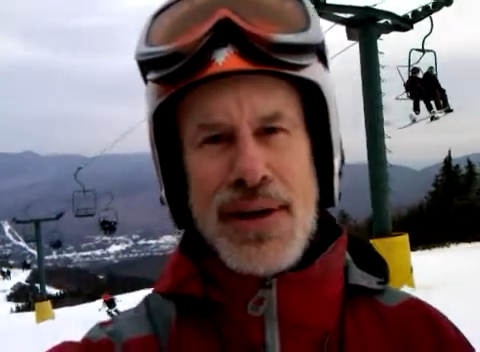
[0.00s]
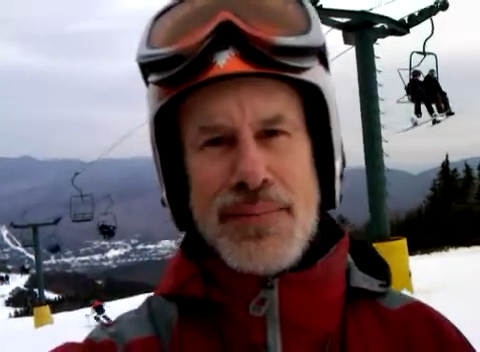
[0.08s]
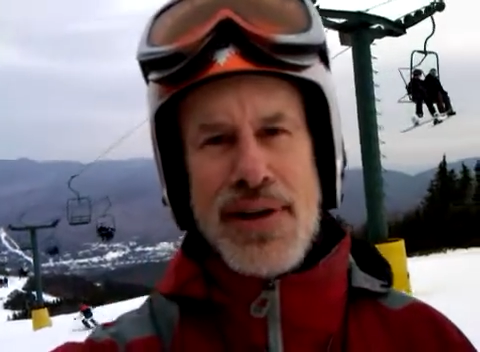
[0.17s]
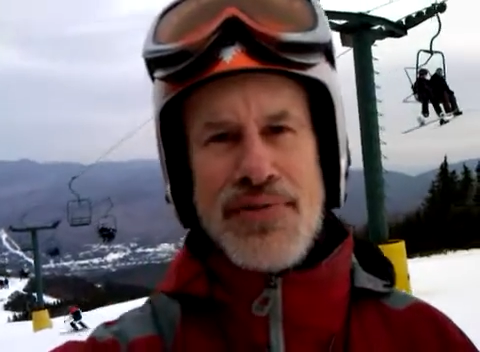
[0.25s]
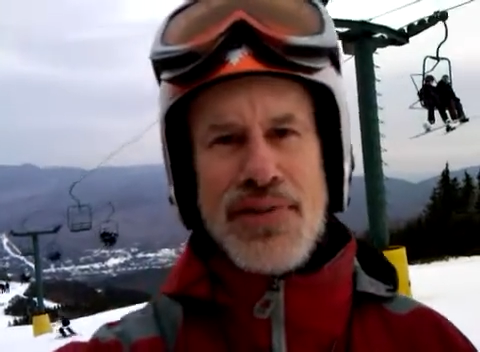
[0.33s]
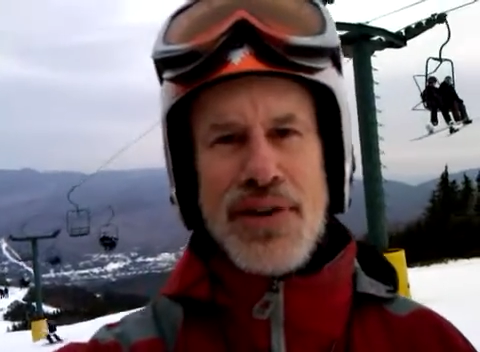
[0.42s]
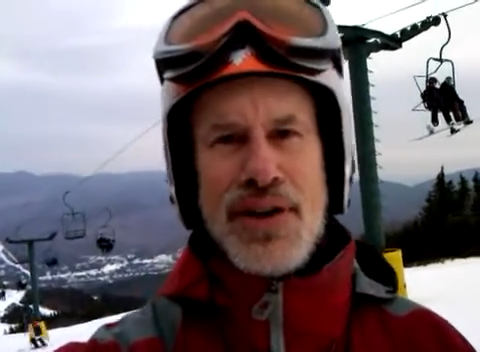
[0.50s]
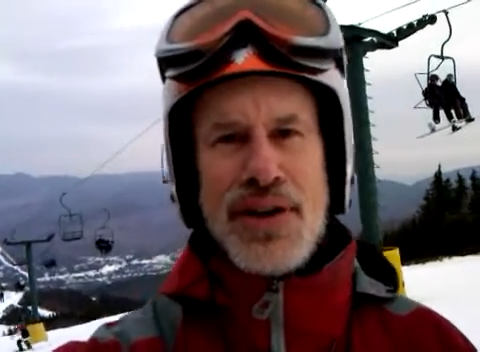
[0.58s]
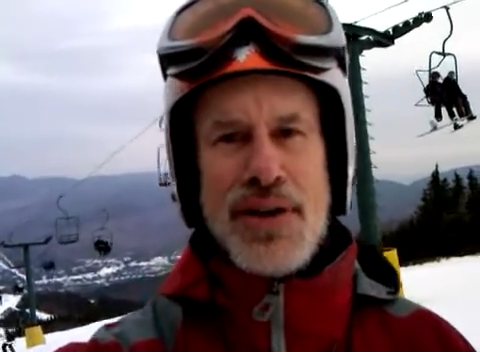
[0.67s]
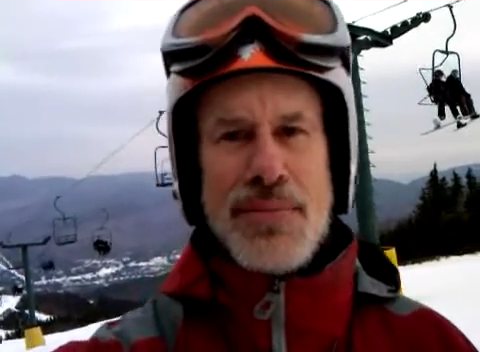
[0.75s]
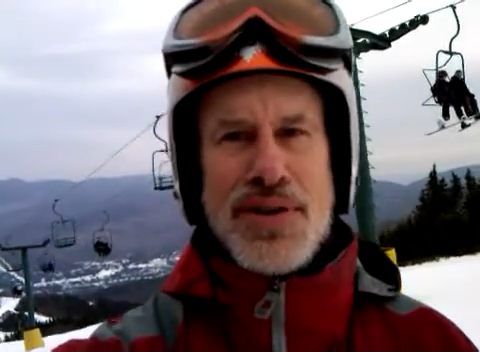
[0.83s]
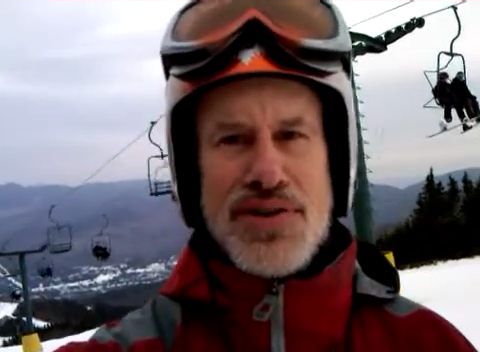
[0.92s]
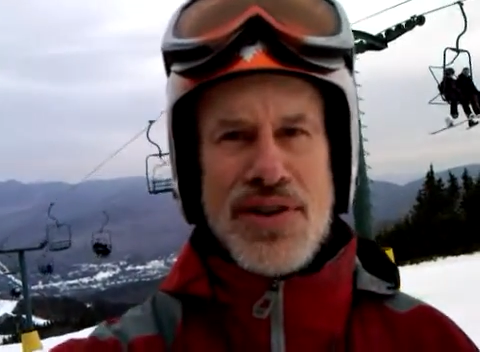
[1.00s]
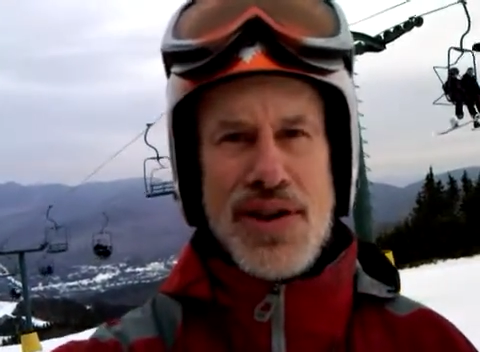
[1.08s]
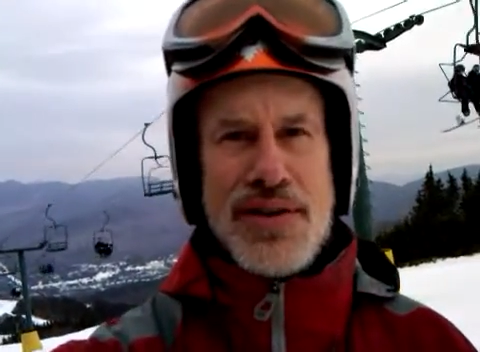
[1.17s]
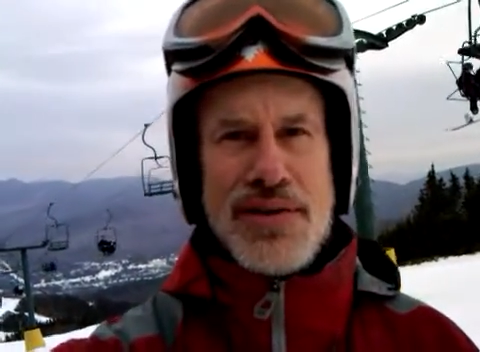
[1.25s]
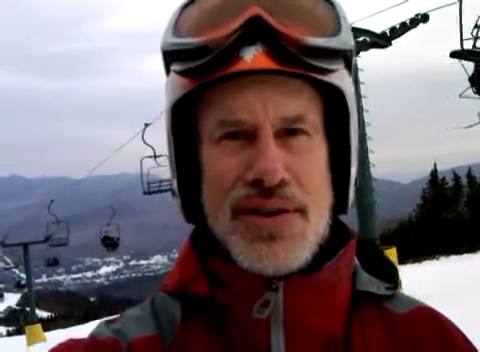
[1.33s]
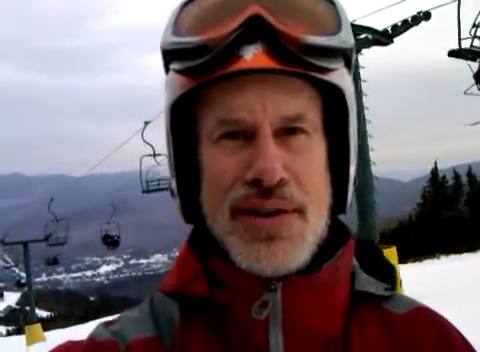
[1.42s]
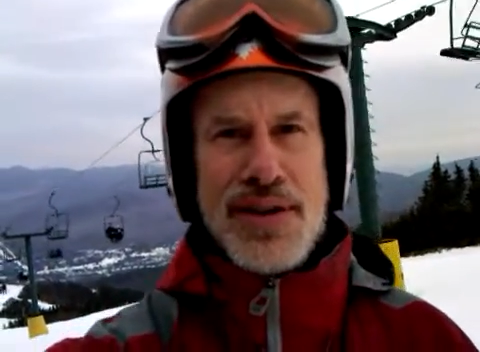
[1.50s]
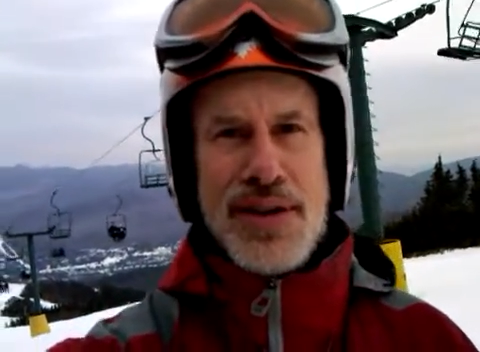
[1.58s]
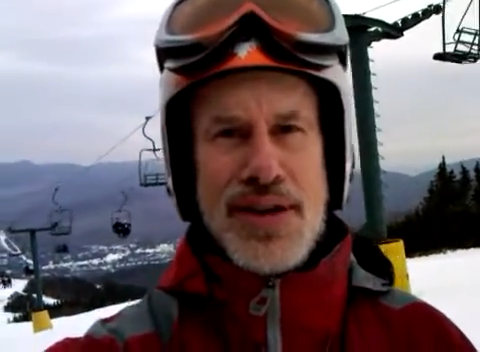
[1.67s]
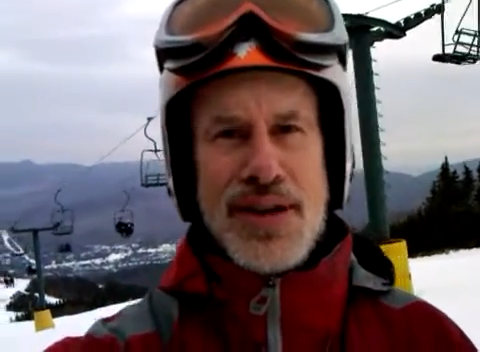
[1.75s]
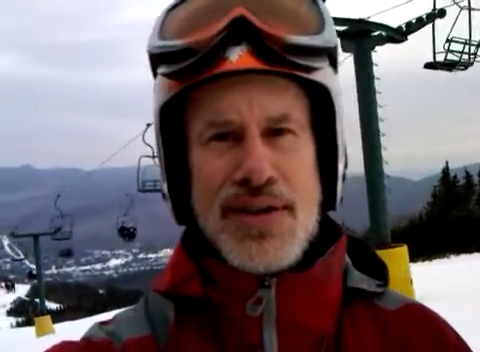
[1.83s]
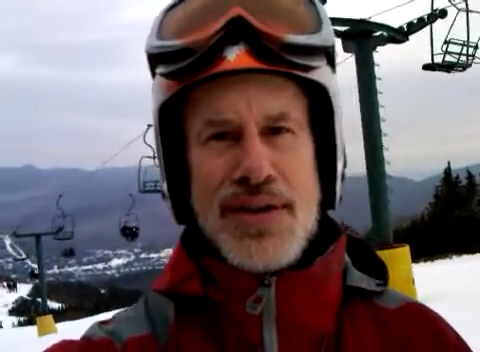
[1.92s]
but I'm definitely going to be start
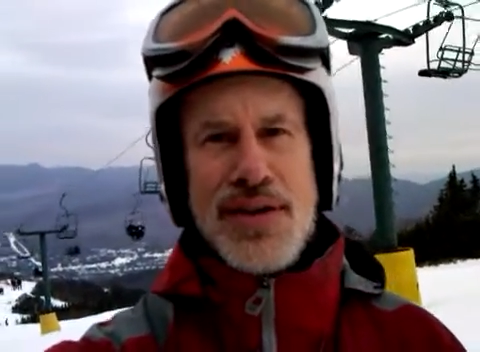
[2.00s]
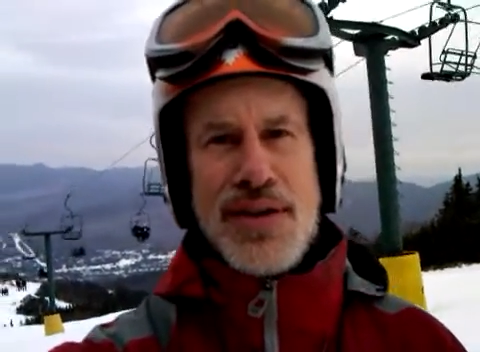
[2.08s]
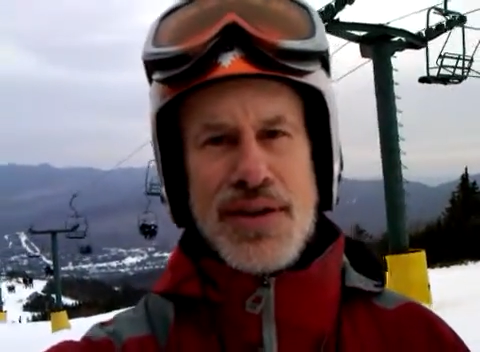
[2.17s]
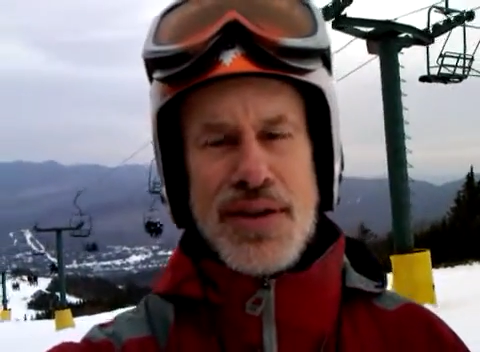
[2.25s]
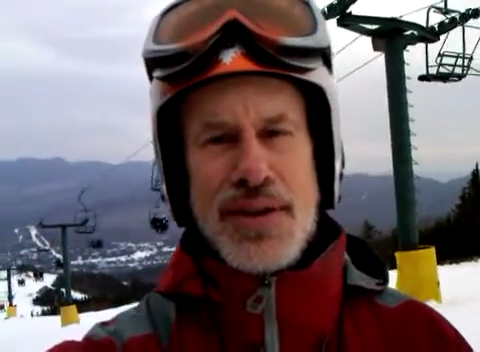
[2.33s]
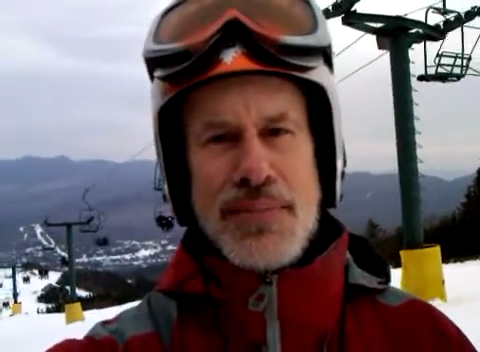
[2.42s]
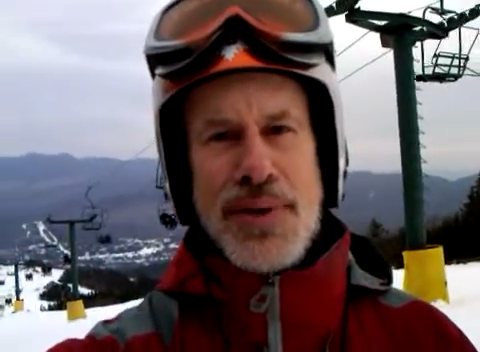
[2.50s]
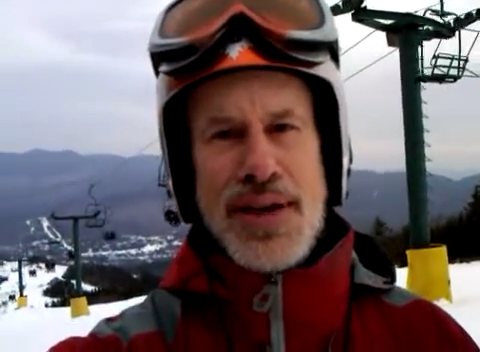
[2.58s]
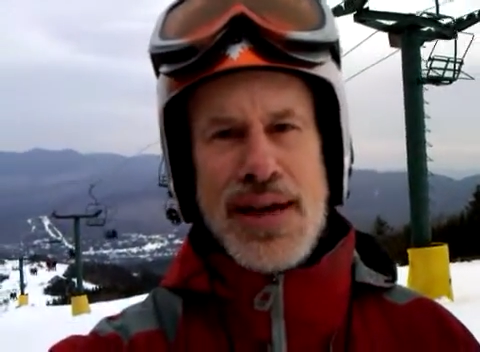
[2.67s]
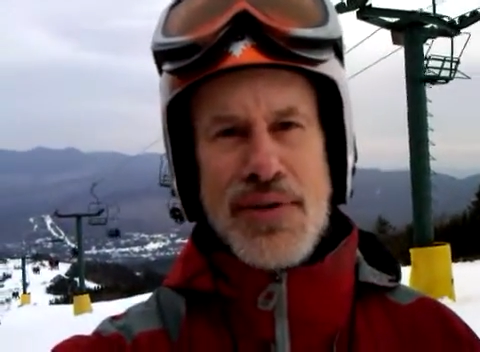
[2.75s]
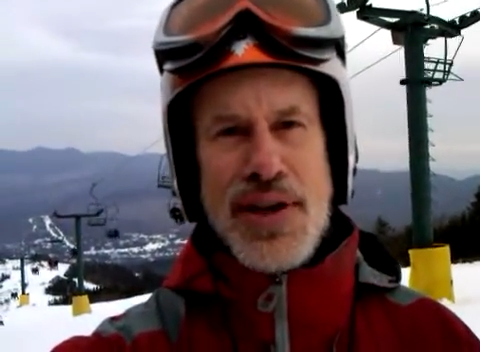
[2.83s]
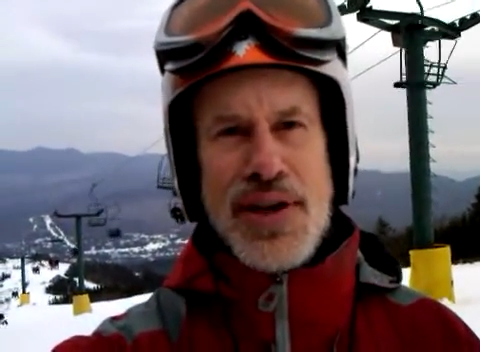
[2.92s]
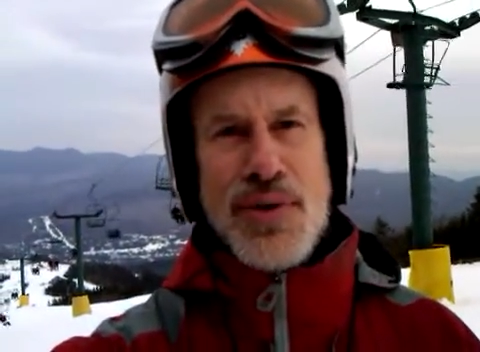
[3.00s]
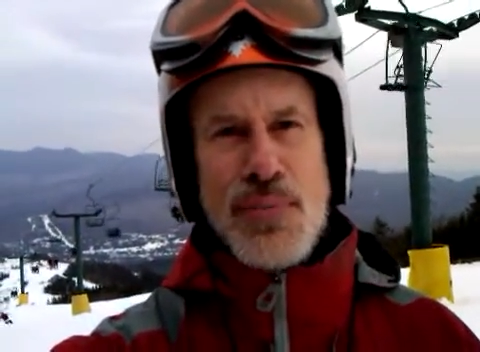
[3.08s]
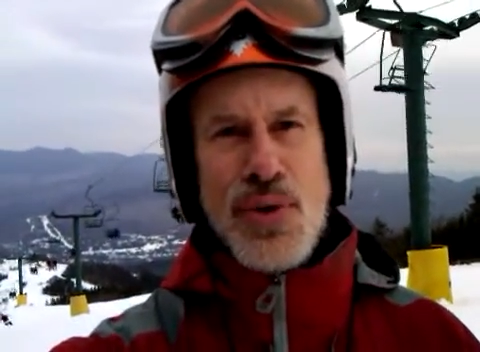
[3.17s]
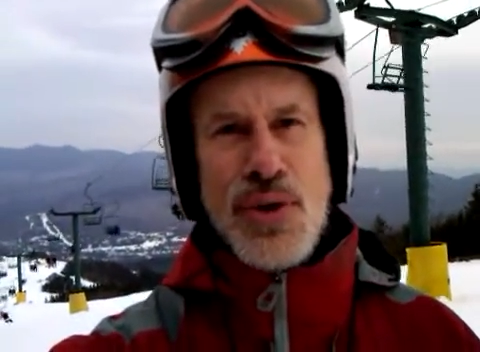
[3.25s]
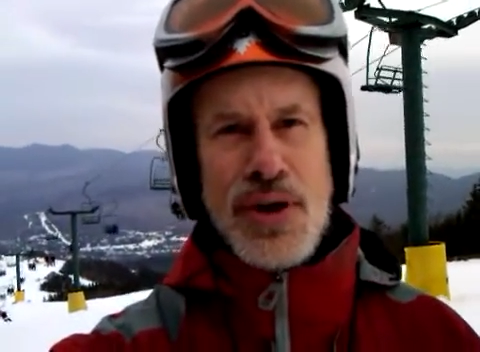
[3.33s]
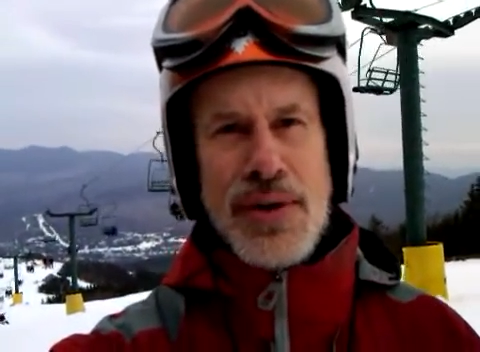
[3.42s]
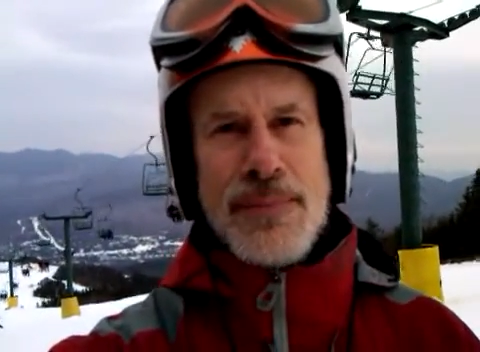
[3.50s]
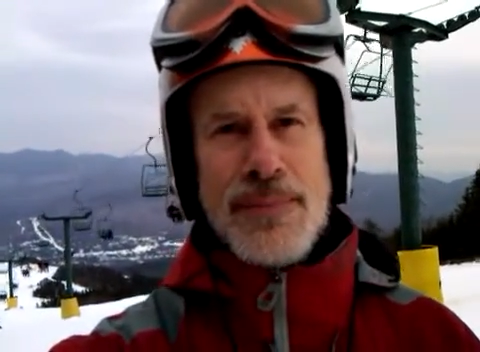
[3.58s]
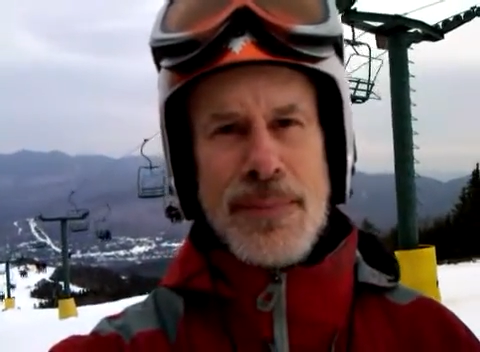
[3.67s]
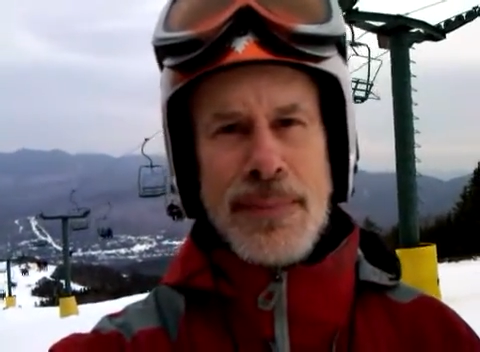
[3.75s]
uh, being out here more.